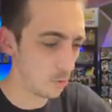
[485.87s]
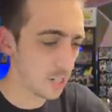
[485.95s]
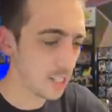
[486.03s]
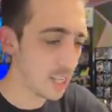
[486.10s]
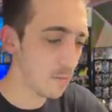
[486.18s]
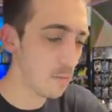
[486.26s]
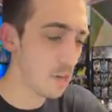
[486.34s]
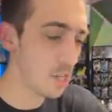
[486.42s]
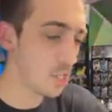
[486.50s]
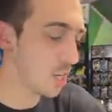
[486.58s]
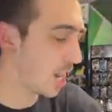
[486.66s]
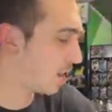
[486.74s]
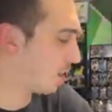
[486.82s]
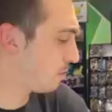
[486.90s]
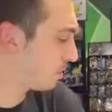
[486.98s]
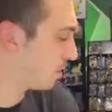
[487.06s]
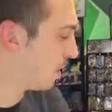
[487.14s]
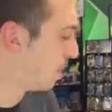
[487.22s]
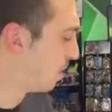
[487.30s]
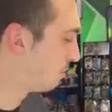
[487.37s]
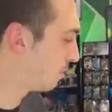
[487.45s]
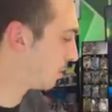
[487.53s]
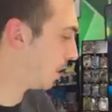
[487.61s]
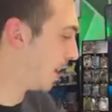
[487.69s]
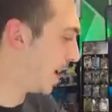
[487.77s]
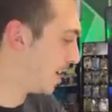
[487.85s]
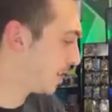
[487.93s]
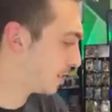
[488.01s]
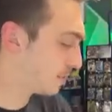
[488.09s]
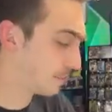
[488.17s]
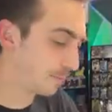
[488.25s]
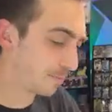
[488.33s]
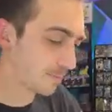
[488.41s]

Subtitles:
We're gonna say Burning Shadows for last.